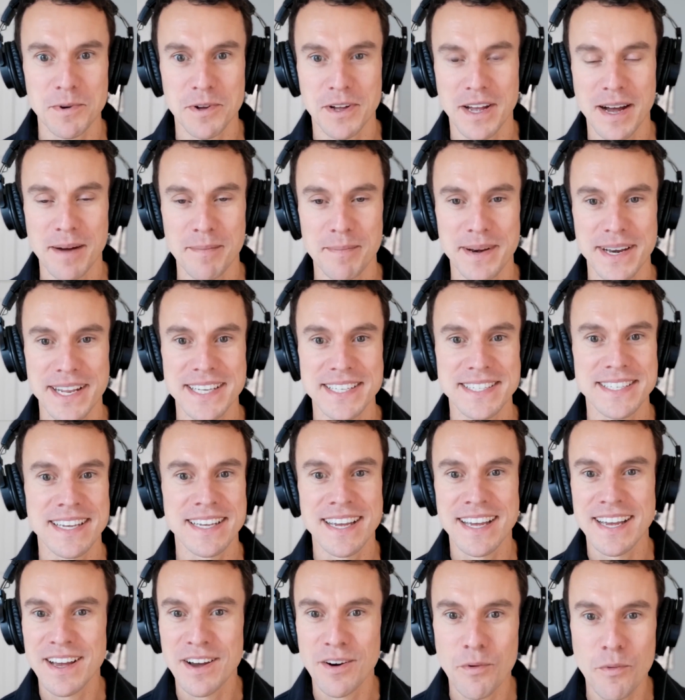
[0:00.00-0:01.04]
companies.
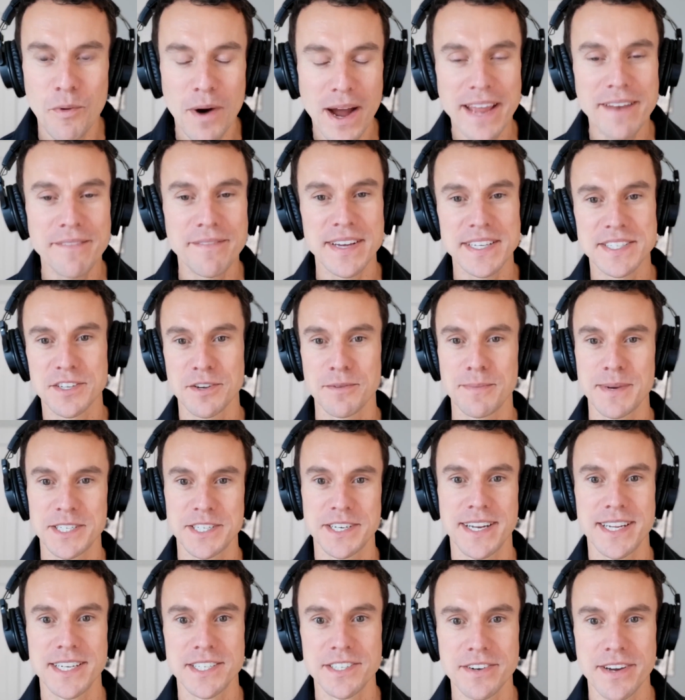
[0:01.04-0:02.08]
Why invest so much
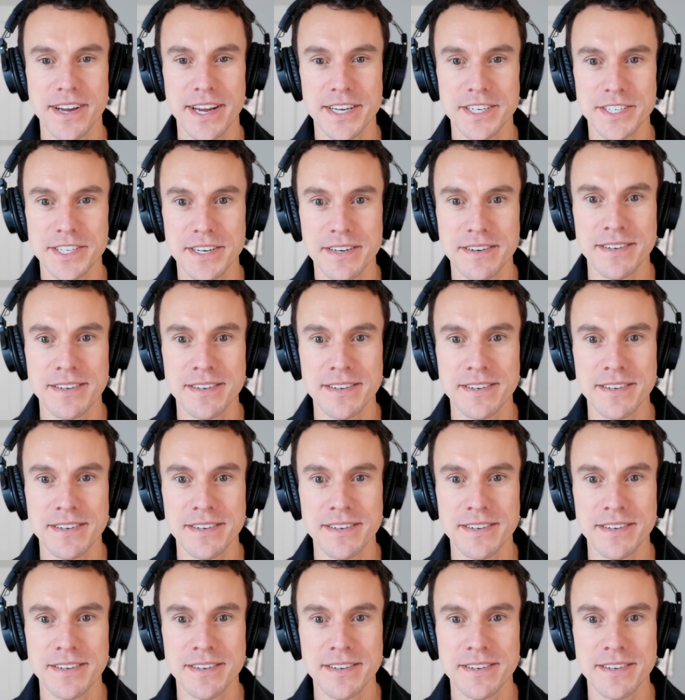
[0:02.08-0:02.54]
in education?